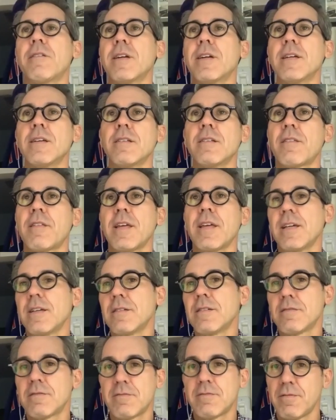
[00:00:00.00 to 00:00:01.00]
flattering
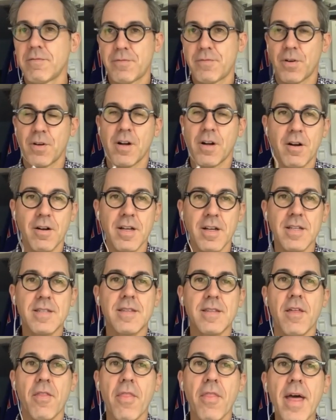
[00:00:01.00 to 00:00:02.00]
thing. Absolutely, for an
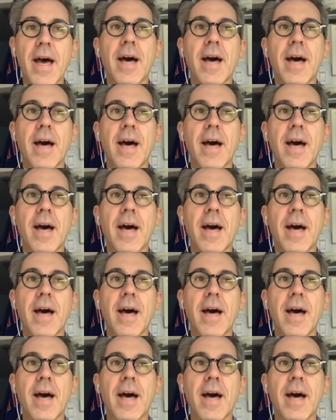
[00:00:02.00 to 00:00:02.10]
artist.